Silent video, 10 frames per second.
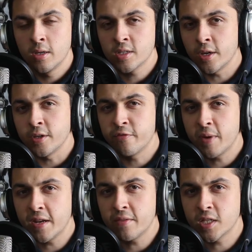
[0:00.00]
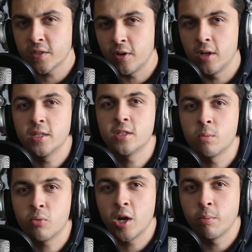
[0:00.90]
So you've made it this far into the
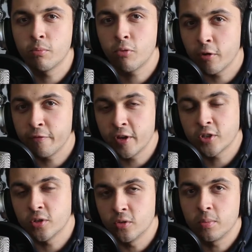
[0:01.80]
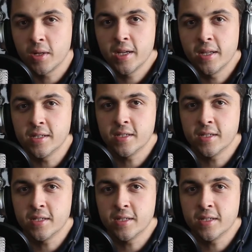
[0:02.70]
Prem Professional playlist.